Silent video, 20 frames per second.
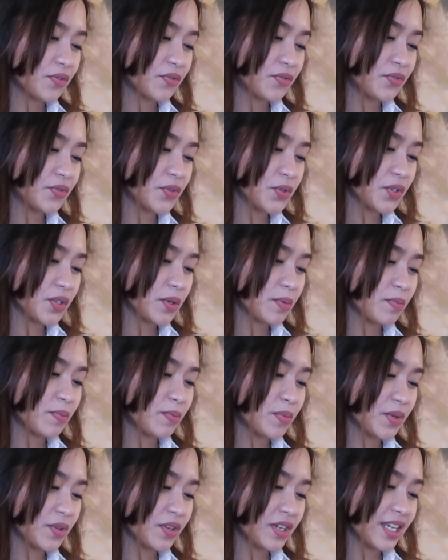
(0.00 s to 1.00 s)
food
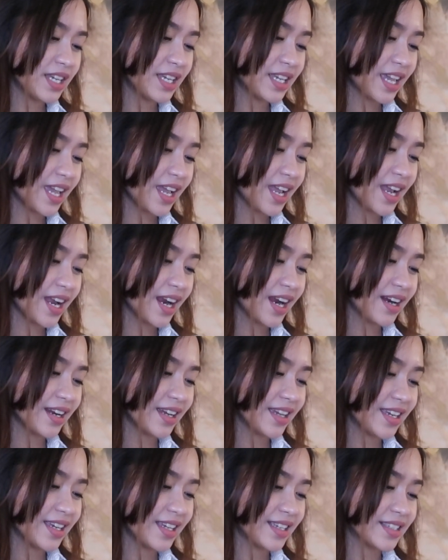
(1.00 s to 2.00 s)
beauty care
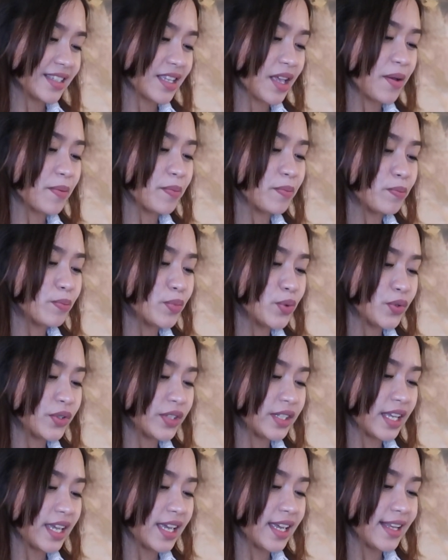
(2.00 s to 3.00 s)
is
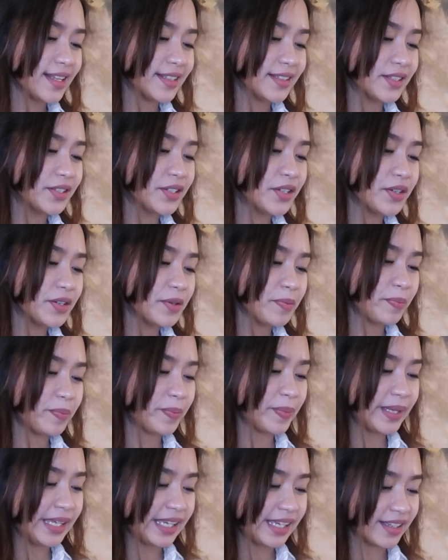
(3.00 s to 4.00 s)
beauté
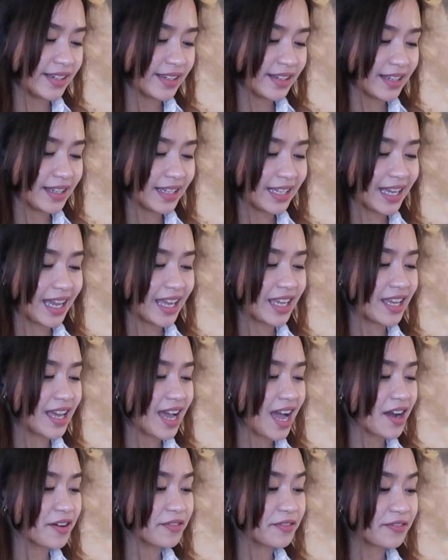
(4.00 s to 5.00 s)
des pieds. Okay,
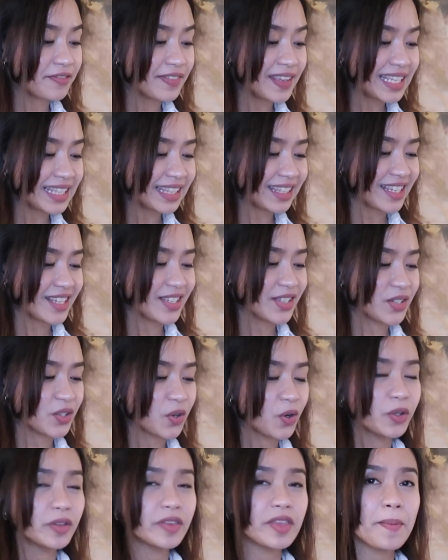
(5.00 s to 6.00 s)
ang feet is
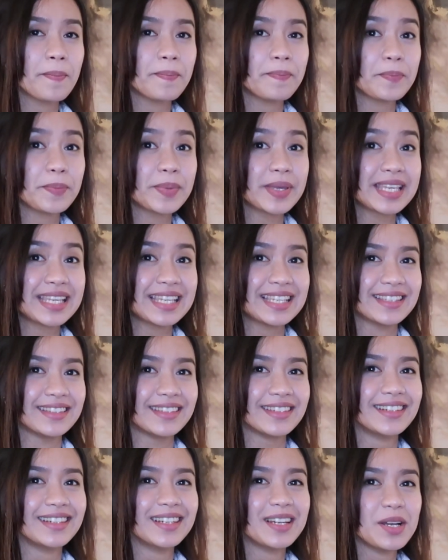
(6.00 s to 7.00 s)
called
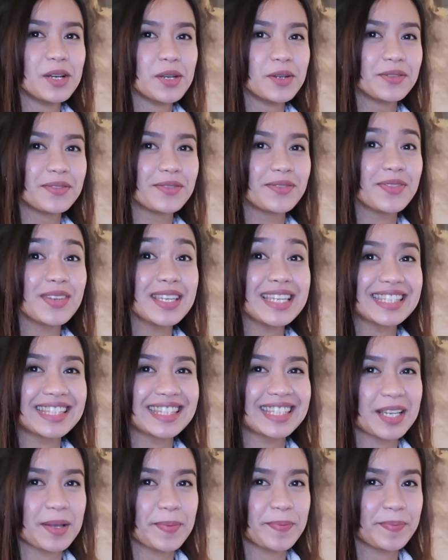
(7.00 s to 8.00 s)
pied.
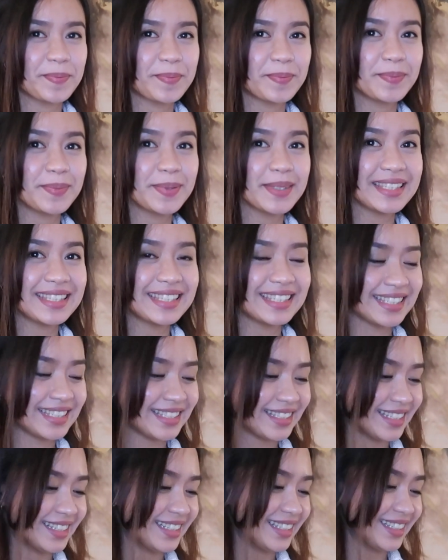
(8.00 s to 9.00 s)
Feet, pied.